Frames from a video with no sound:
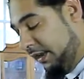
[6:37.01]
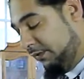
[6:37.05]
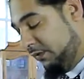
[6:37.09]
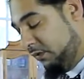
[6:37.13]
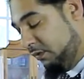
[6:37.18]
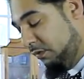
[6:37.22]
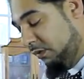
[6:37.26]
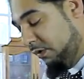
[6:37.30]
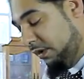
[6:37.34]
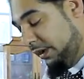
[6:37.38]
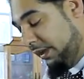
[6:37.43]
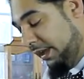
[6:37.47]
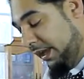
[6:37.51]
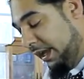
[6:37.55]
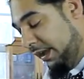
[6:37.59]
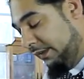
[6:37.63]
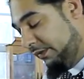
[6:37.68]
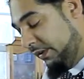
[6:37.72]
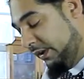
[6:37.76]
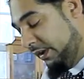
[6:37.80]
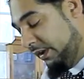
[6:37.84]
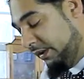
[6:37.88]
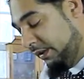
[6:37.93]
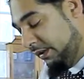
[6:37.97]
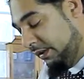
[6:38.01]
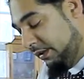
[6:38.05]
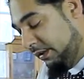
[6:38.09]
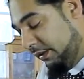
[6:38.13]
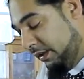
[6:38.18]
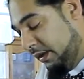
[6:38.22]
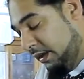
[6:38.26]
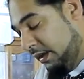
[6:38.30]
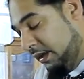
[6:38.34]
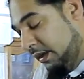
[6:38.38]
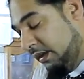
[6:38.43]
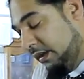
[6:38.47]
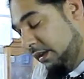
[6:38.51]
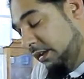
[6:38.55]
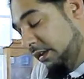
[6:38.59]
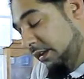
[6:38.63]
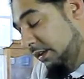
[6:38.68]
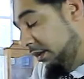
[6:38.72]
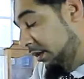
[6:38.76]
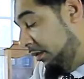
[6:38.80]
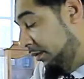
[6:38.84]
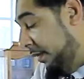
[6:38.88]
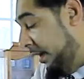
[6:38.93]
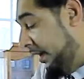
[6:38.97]
If you want it heavy,
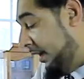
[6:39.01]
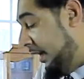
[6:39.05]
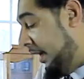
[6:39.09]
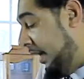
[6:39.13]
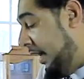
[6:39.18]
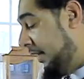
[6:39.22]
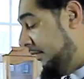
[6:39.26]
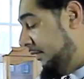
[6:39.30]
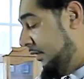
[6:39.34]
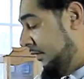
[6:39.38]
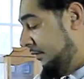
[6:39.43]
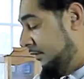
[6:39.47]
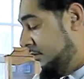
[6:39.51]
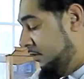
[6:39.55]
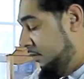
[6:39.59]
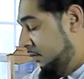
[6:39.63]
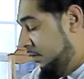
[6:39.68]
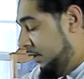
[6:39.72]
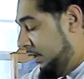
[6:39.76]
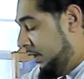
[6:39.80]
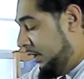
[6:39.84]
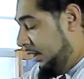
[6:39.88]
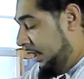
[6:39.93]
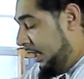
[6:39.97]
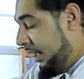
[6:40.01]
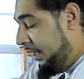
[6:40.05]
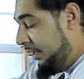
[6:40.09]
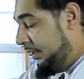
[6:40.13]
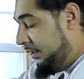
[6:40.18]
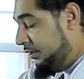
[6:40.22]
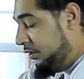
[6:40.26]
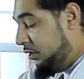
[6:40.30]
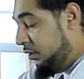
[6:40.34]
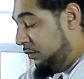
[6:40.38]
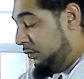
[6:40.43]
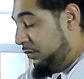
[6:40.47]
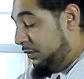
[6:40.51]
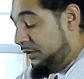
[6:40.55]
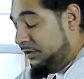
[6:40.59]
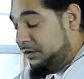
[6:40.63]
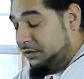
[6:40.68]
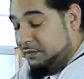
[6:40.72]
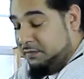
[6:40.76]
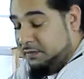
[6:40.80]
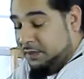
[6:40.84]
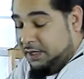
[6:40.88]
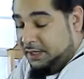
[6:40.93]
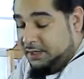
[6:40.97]
you know, make it heavy. If you want it light, don't
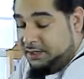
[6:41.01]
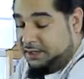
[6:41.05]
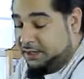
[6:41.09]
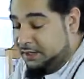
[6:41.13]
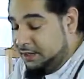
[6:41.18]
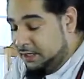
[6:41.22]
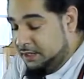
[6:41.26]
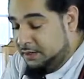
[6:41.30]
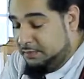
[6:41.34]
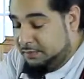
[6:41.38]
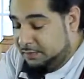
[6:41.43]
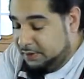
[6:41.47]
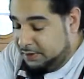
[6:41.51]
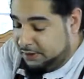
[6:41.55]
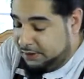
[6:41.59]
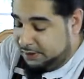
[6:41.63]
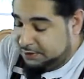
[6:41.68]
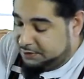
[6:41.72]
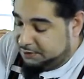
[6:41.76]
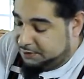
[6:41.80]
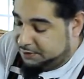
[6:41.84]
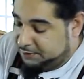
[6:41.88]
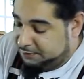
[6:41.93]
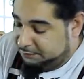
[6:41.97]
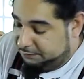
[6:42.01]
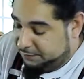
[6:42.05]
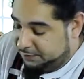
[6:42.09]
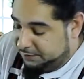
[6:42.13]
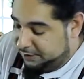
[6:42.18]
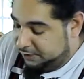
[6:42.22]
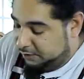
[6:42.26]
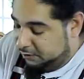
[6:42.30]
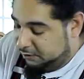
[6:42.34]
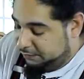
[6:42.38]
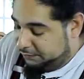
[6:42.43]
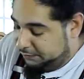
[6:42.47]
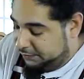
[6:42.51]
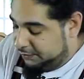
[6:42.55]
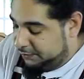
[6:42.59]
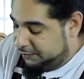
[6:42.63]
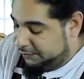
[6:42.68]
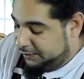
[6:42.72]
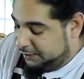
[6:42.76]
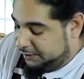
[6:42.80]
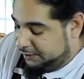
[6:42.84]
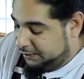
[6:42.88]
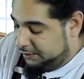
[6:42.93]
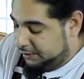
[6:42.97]
put too much because you can really
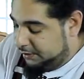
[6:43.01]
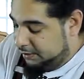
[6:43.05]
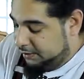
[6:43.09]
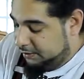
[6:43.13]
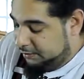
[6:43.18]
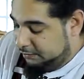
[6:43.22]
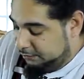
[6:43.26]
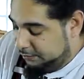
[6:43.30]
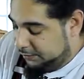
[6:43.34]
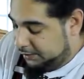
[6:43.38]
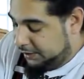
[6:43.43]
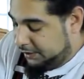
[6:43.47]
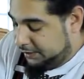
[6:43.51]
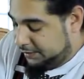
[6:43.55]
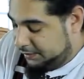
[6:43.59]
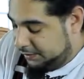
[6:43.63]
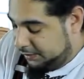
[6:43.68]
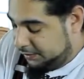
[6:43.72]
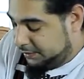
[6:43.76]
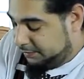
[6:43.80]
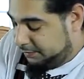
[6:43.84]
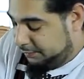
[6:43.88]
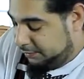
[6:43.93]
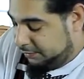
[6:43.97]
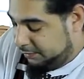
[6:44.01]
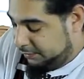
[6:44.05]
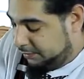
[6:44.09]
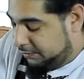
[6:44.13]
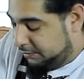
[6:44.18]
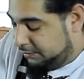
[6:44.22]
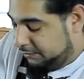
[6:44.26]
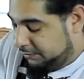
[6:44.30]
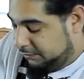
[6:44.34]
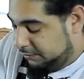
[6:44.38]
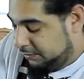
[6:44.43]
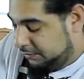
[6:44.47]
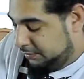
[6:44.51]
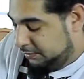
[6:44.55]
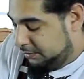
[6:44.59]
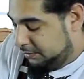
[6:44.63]
overdo it with that sesame oil.